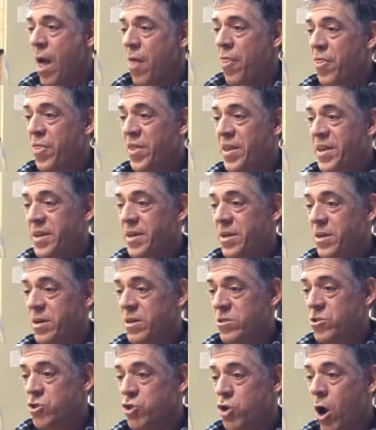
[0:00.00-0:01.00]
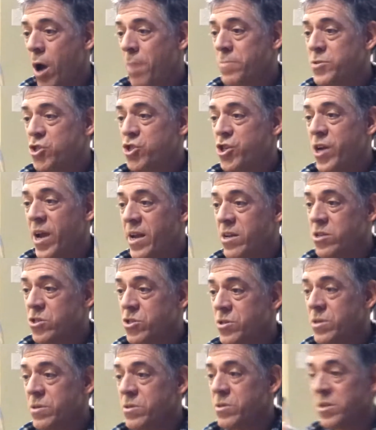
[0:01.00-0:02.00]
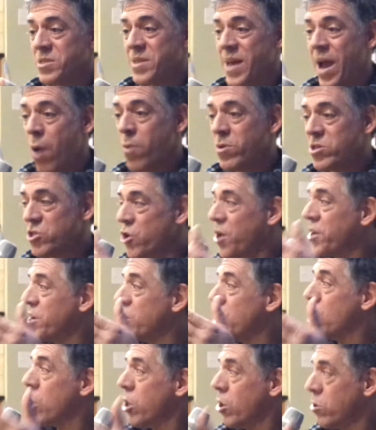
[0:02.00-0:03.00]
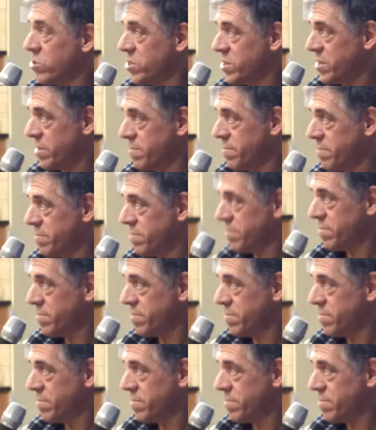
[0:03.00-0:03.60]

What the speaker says: The jobs changed. The towers started closing.